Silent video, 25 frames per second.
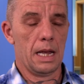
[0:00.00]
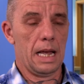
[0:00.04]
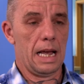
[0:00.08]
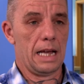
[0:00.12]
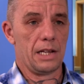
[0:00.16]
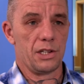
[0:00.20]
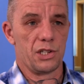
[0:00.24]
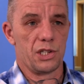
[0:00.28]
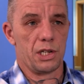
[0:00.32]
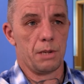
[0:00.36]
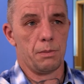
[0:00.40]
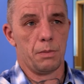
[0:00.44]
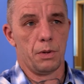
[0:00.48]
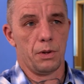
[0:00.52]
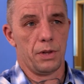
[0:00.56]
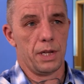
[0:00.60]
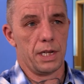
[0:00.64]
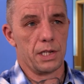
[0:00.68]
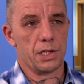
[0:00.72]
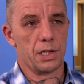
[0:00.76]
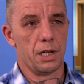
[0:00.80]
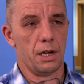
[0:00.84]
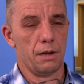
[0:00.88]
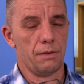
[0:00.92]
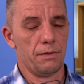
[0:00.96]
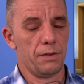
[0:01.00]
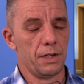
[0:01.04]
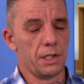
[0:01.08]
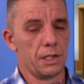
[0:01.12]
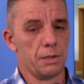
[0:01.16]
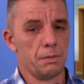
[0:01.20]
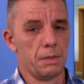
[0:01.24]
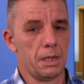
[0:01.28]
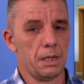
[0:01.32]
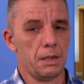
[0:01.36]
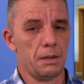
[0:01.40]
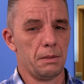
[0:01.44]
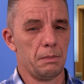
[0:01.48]
And simple things like
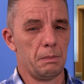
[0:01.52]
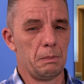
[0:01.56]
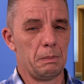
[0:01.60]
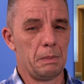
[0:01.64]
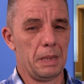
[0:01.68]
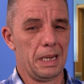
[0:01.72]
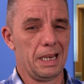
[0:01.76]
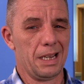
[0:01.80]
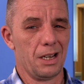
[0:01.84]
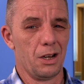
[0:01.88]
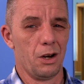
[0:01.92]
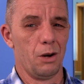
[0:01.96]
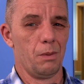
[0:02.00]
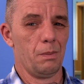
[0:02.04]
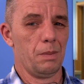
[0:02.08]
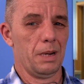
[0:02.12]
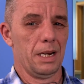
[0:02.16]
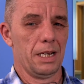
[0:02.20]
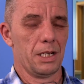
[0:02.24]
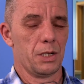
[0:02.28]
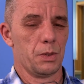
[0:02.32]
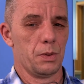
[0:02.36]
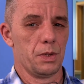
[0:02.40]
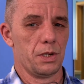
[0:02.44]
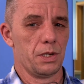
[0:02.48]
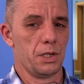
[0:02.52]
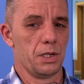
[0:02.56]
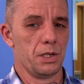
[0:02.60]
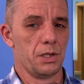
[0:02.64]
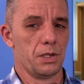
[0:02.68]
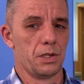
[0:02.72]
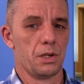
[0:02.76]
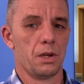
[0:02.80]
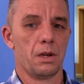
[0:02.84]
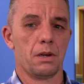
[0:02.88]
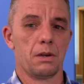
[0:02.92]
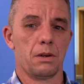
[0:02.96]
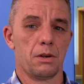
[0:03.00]
vitamin B complex, which
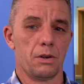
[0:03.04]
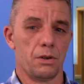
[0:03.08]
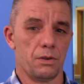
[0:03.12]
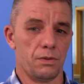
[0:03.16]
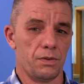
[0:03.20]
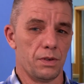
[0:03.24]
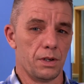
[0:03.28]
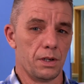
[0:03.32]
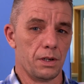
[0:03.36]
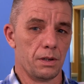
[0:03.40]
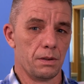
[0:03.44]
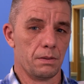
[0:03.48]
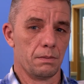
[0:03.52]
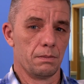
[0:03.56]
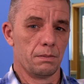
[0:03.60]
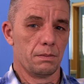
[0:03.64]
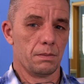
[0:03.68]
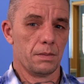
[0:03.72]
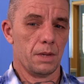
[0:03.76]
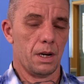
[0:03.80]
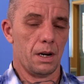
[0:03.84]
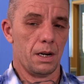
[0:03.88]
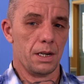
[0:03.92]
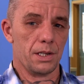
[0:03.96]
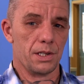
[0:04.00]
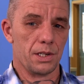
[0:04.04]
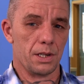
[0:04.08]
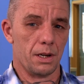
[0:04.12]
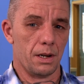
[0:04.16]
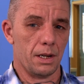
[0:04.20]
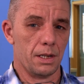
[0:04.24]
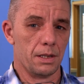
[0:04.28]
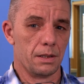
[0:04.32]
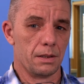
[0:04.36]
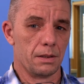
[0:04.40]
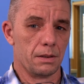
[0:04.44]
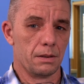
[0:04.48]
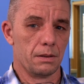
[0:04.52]
is good for
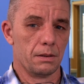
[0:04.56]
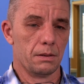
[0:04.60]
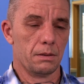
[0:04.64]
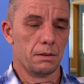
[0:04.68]
eyesight,